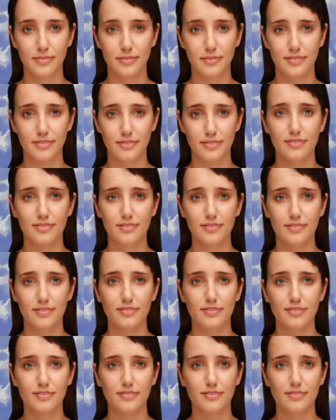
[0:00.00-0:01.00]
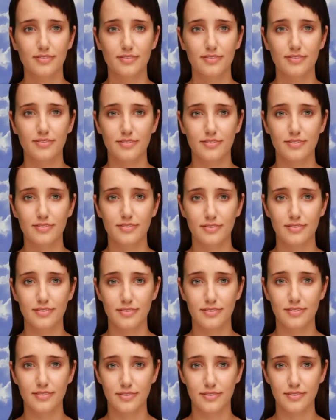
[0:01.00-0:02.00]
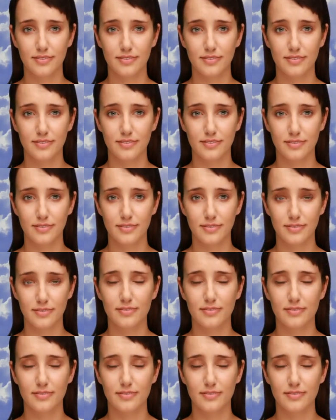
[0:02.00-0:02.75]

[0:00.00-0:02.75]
Nobody speaks.